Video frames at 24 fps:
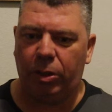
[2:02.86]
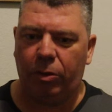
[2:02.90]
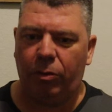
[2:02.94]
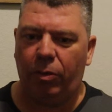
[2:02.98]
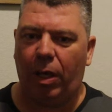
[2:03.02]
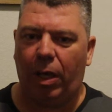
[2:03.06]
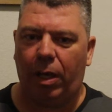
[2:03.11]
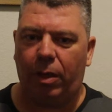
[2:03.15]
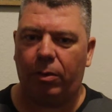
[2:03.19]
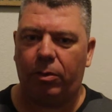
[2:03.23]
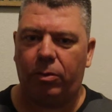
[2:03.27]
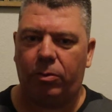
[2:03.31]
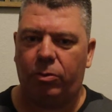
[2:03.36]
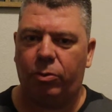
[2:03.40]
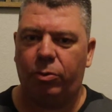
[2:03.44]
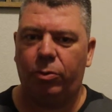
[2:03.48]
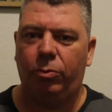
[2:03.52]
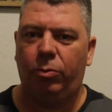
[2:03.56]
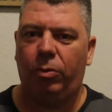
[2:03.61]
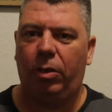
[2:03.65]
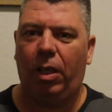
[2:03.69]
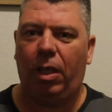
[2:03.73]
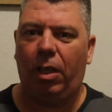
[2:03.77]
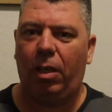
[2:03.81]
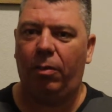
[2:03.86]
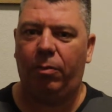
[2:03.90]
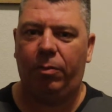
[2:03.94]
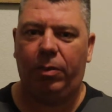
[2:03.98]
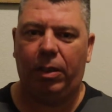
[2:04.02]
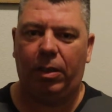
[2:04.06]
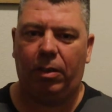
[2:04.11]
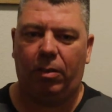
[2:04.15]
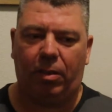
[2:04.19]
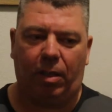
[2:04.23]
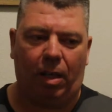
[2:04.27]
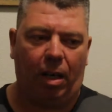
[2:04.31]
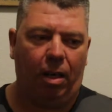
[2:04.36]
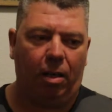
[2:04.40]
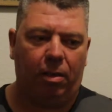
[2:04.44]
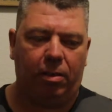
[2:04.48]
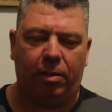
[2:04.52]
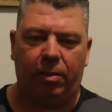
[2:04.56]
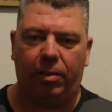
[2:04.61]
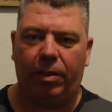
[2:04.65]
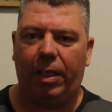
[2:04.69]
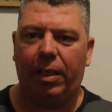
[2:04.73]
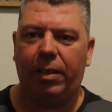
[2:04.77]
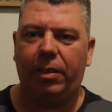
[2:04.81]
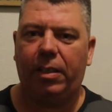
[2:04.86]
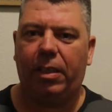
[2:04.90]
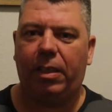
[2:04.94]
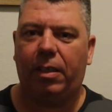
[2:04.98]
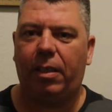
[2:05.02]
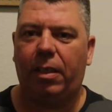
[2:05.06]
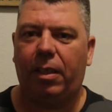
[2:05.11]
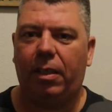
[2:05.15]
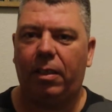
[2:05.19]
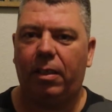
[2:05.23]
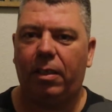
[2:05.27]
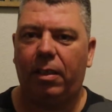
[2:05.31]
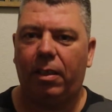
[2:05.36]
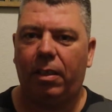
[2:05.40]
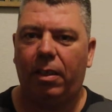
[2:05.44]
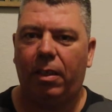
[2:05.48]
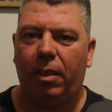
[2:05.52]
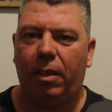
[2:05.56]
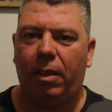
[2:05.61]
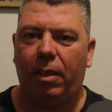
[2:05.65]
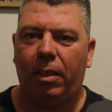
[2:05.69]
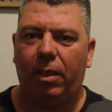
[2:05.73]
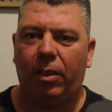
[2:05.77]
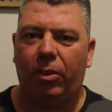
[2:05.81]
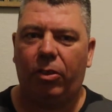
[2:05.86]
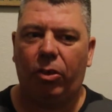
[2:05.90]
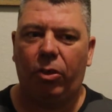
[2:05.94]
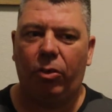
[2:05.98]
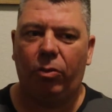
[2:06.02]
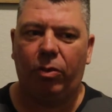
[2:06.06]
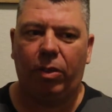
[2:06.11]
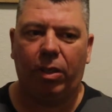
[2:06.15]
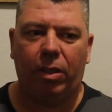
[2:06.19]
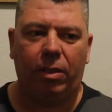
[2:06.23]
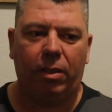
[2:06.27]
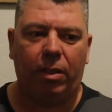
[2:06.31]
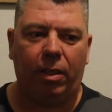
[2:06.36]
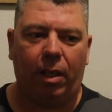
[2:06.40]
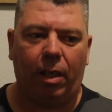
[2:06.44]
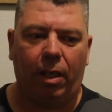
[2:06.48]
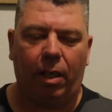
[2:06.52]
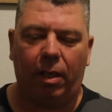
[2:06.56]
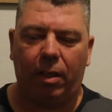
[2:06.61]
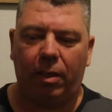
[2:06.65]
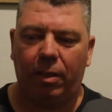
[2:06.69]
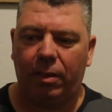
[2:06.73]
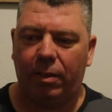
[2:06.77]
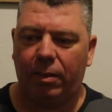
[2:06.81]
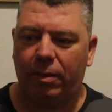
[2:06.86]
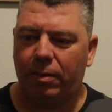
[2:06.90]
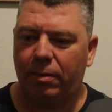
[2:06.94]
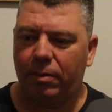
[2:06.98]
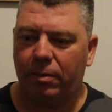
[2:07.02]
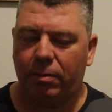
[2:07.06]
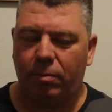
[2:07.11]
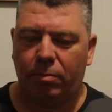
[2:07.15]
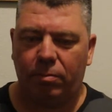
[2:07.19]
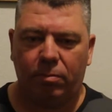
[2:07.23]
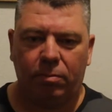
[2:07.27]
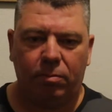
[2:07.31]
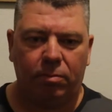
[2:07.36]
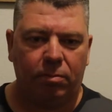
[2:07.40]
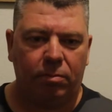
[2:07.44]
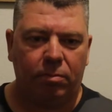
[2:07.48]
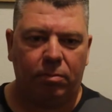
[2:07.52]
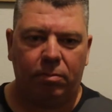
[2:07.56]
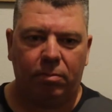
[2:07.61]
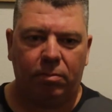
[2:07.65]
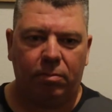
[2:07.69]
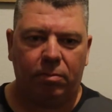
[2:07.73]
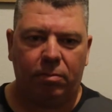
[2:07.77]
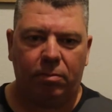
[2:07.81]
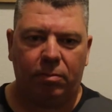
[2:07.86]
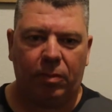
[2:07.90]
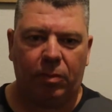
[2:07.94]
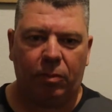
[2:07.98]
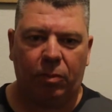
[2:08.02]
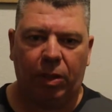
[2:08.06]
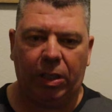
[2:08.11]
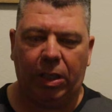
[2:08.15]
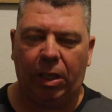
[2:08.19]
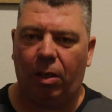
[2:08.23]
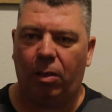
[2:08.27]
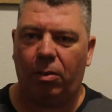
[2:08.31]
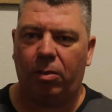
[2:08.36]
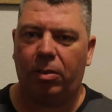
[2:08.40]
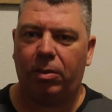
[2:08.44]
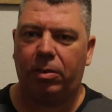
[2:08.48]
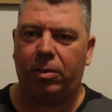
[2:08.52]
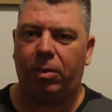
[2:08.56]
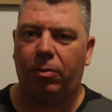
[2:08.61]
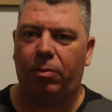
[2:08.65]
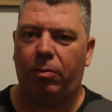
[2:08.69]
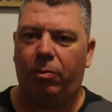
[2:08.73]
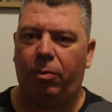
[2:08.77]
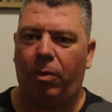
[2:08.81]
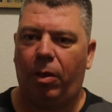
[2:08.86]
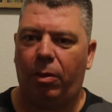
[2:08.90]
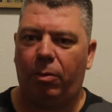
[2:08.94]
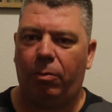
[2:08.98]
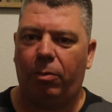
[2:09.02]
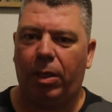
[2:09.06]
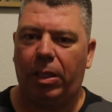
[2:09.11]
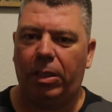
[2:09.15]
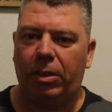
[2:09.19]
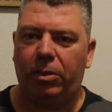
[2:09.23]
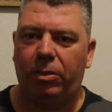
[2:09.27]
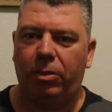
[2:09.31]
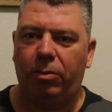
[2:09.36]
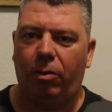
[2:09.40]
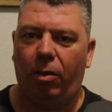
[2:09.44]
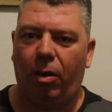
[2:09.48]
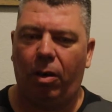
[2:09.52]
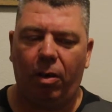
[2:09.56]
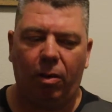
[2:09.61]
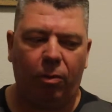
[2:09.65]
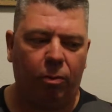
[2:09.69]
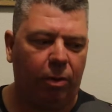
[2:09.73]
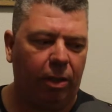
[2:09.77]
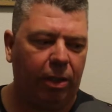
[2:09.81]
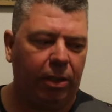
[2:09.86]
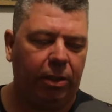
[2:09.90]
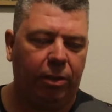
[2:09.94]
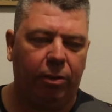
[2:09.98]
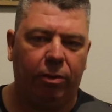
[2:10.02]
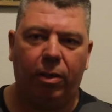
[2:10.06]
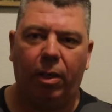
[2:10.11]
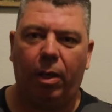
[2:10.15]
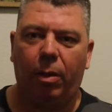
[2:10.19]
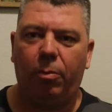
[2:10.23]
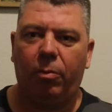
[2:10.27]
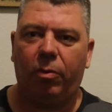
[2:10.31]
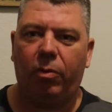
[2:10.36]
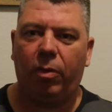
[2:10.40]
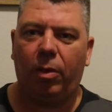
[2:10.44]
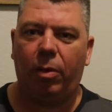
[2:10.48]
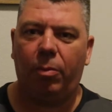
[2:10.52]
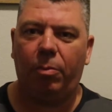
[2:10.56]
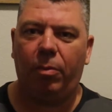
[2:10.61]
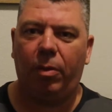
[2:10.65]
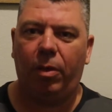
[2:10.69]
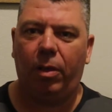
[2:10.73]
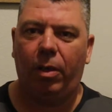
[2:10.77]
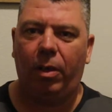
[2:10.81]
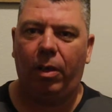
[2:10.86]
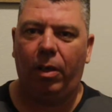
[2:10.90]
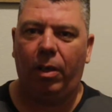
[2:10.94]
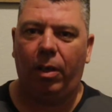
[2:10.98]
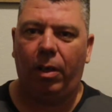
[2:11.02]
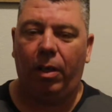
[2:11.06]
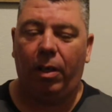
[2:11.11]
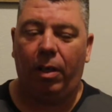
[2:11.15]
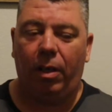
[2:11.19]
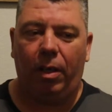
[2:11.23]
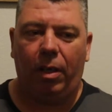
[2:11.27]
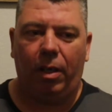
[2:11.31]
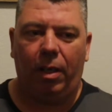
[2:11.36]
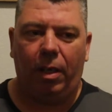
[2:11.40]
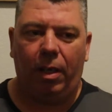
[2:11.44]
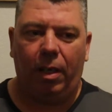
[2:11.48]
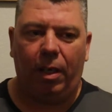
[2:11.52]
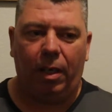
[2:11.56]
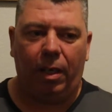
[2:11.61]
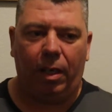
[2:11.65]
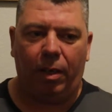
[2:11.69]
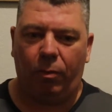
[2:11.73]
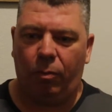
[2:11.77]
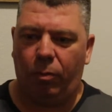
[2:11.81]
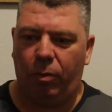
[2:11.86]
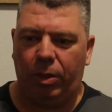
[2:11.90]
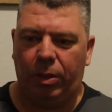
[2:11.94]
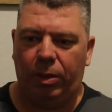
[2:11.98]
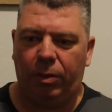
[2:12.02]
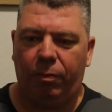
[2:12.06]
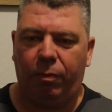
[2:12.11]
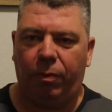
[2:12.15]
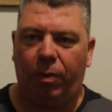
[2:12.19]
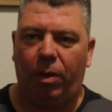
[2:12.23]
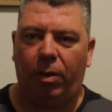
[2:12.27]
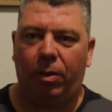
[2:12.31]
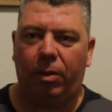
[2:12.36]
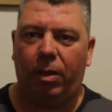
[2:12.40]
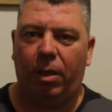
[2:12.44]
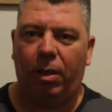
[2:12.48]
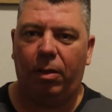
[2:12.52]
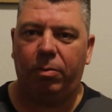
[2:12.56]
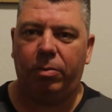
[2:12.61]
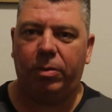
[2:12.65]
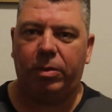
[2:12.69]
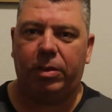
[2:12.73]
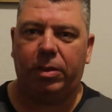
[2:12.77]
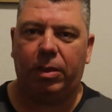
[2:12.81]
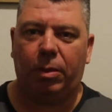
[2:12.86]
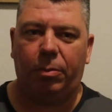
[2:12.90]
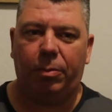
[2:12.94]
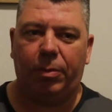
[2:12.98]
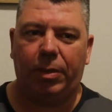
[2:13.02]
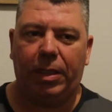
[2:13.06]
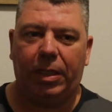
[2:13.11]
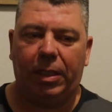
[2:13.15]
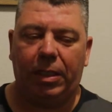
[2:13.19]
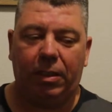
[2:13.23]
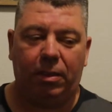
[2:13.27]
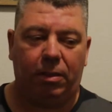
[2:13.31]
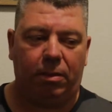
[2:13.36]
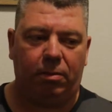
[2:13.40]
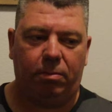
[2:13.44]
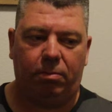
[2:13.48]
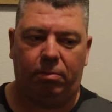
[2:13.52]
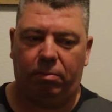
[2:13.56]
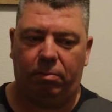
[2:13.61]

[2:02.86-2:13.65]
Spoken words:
you got true love, it'll conquer anything. You can, regardless of what race you are, where you come from, when you fall in love with someone,